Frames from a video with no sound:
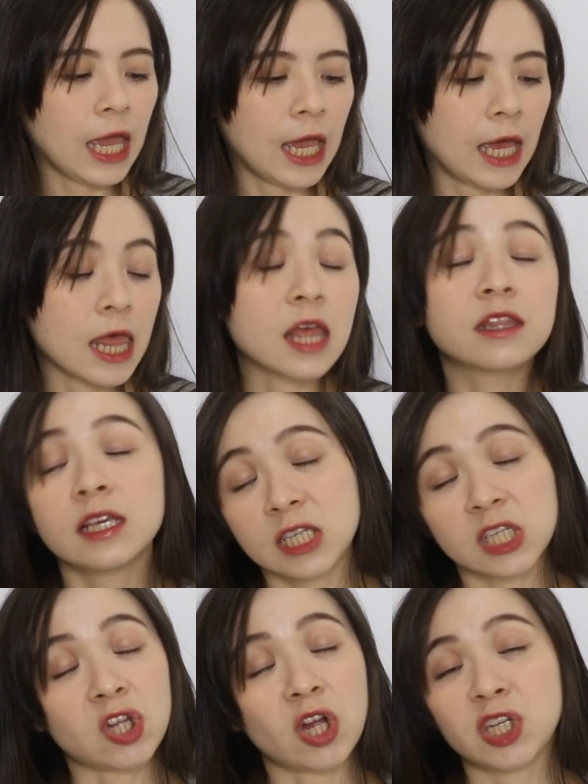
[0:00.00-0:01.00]
And this
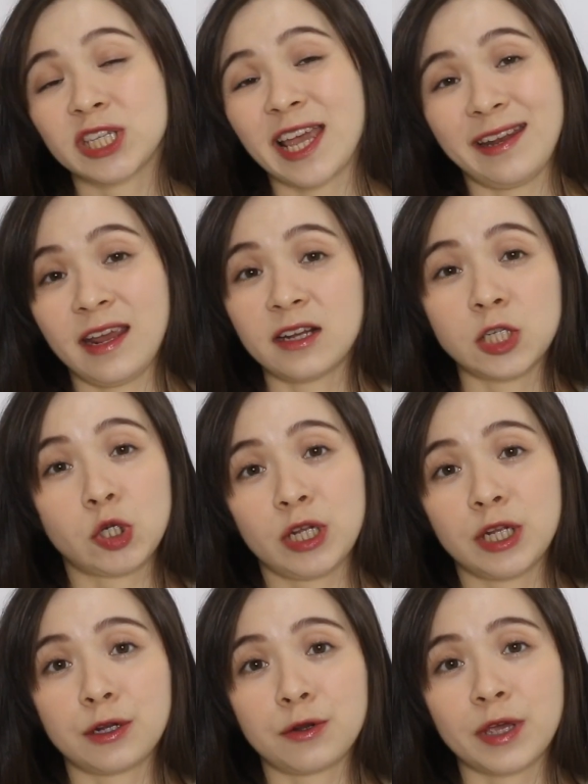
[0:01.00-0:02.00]
is not just any other straightener,